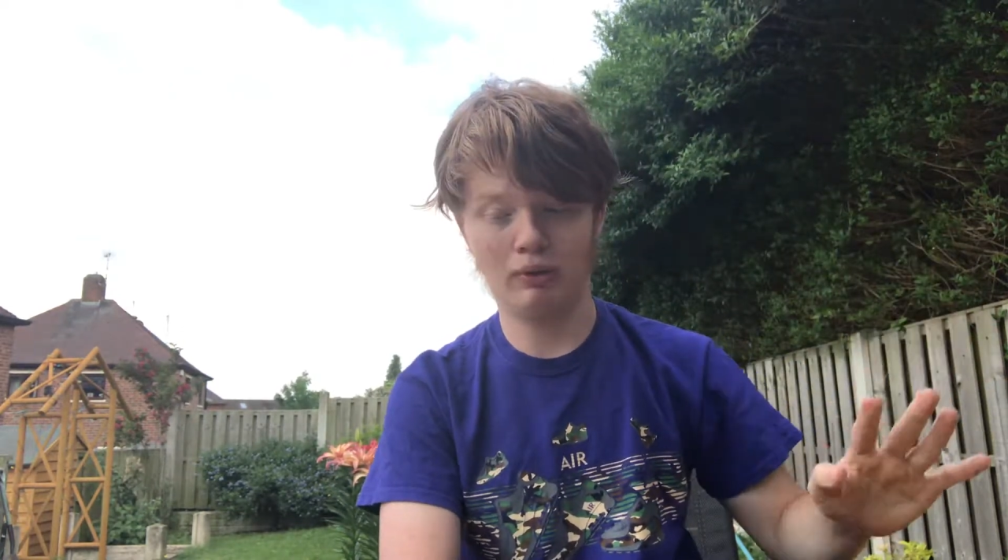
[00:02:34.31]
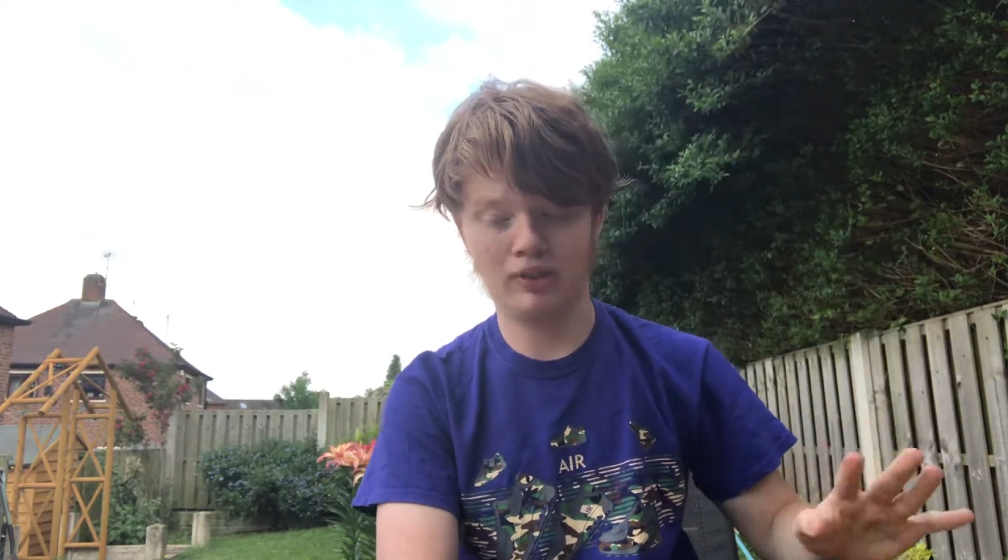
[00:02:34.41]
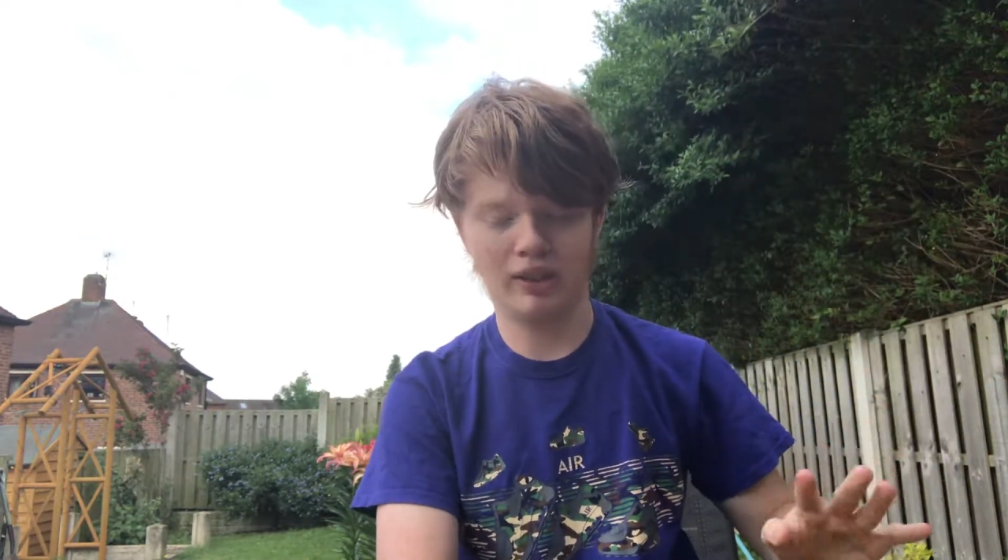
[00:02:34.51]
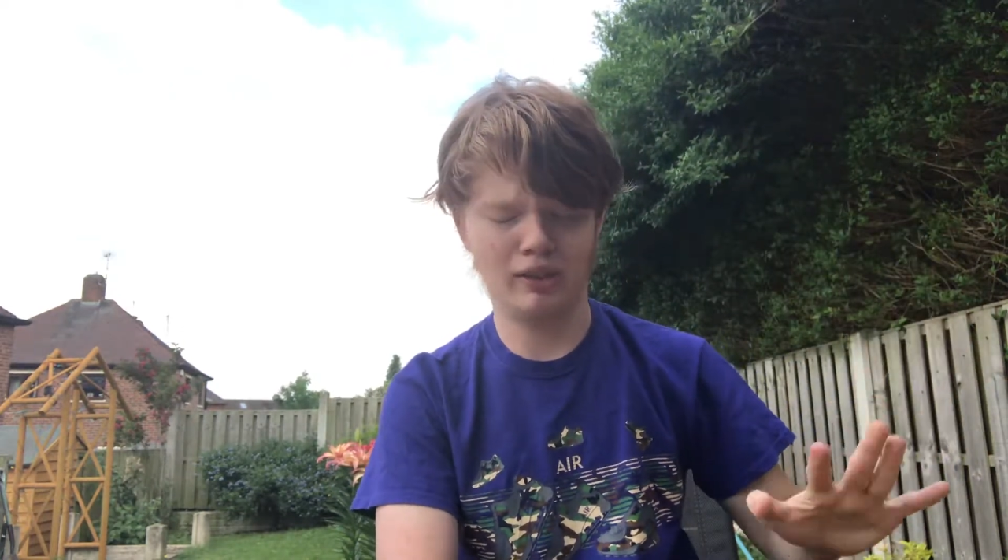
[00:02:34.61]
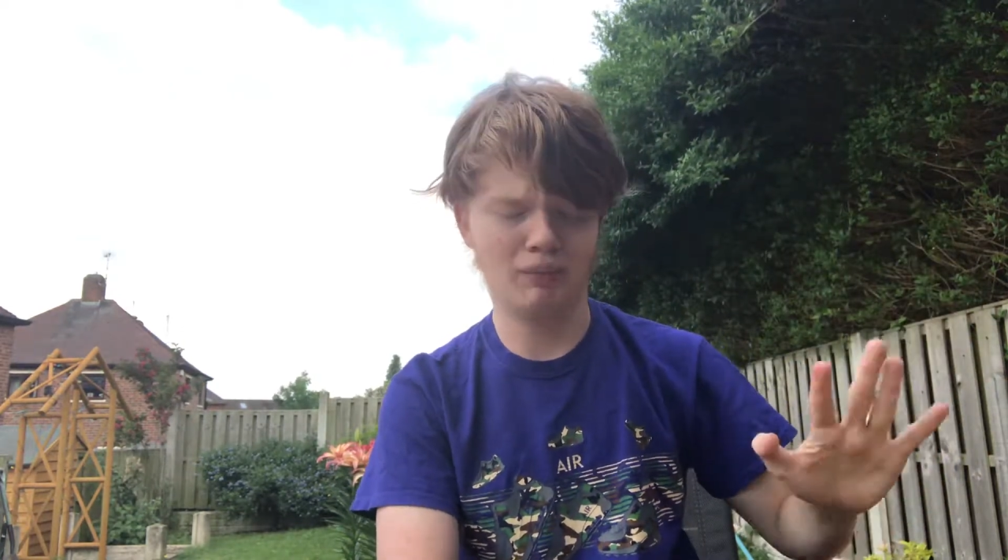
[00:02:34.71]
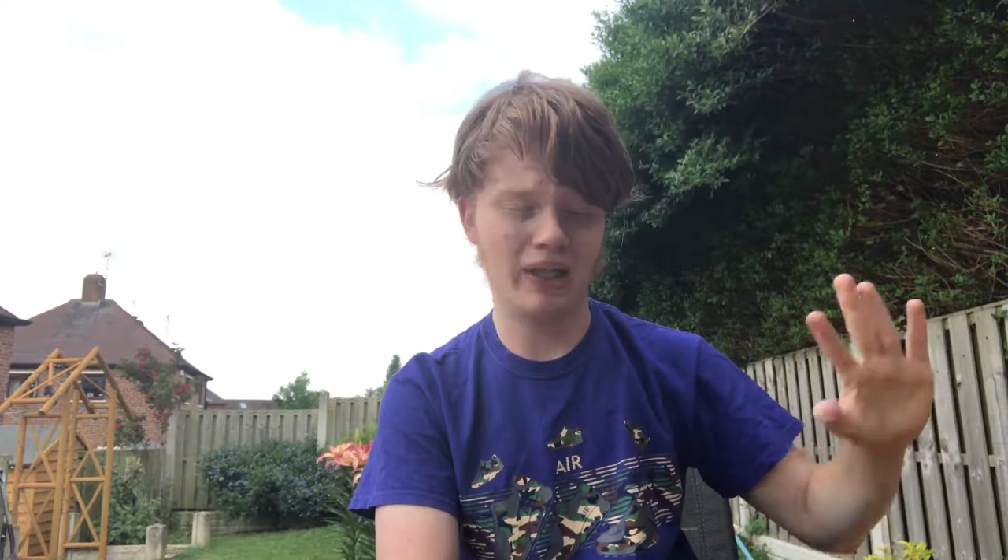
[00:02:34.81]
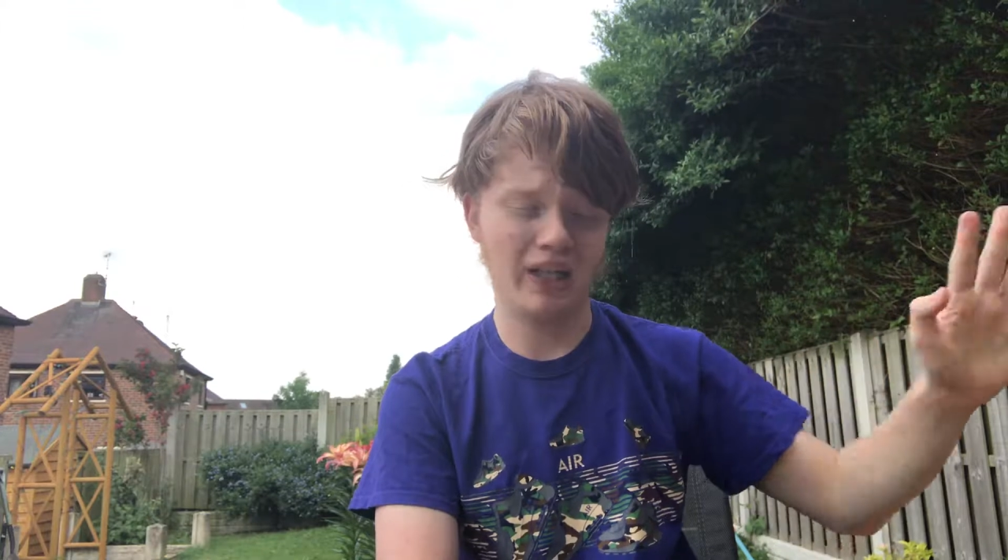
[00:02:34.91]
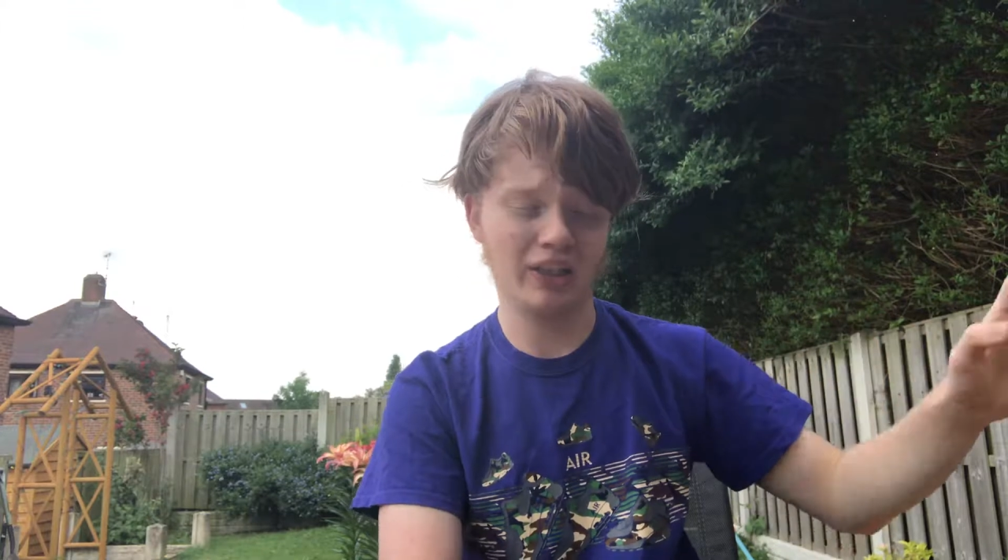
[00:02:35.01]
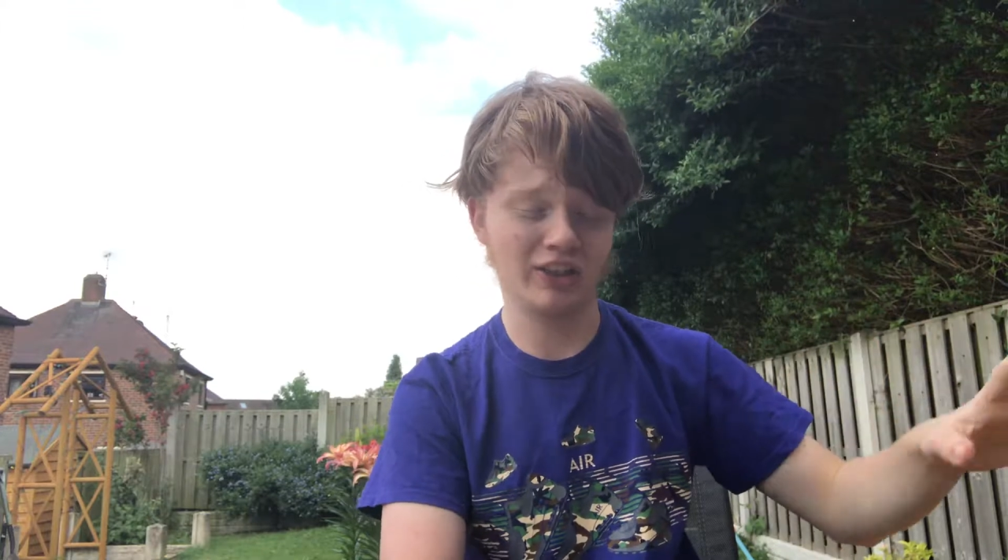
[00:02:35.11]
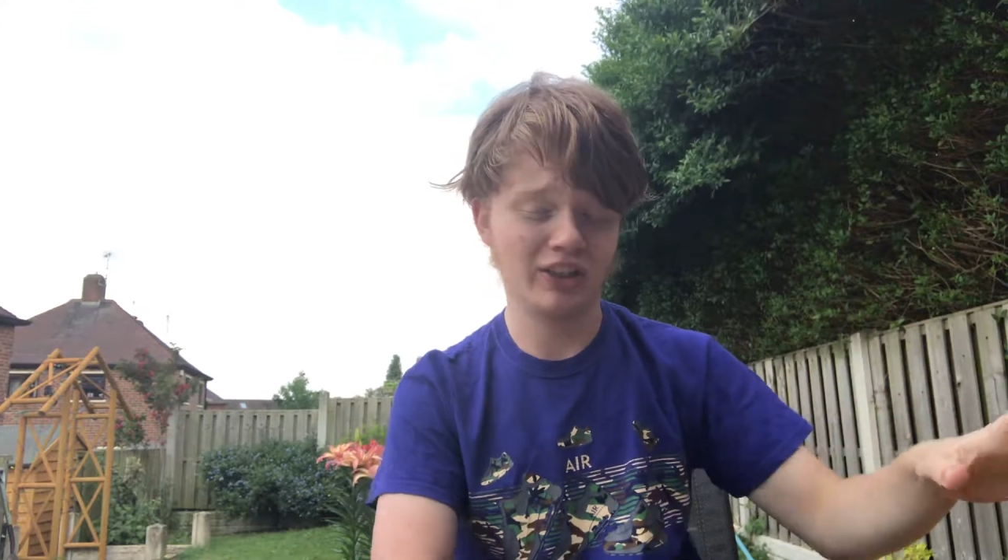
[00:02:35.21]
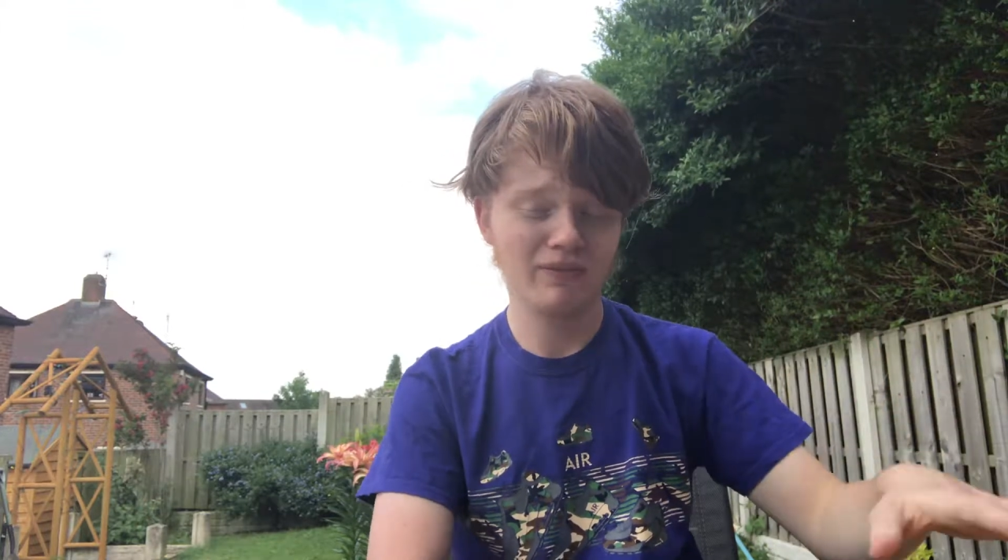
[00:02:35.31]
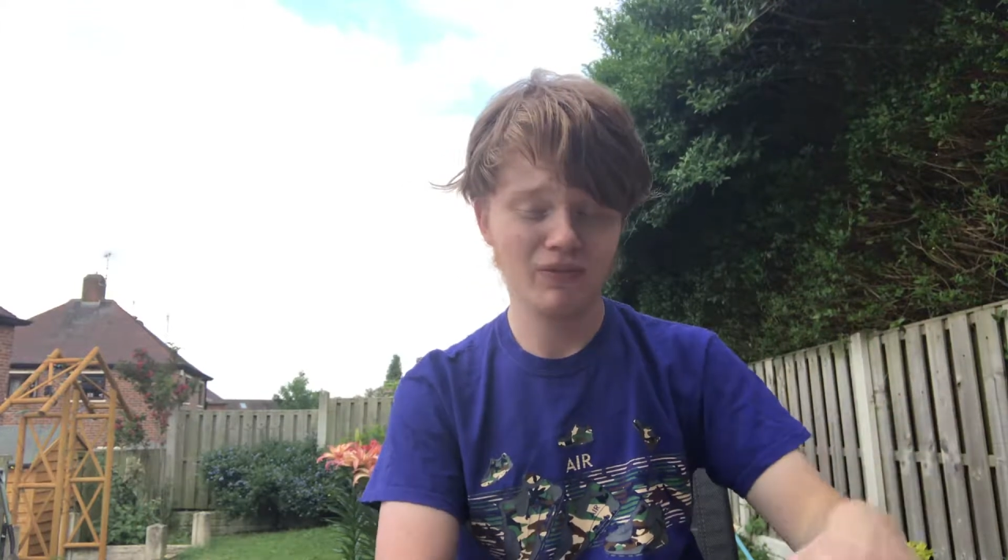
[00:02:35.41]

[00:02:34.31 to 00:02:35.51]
around a little bit, and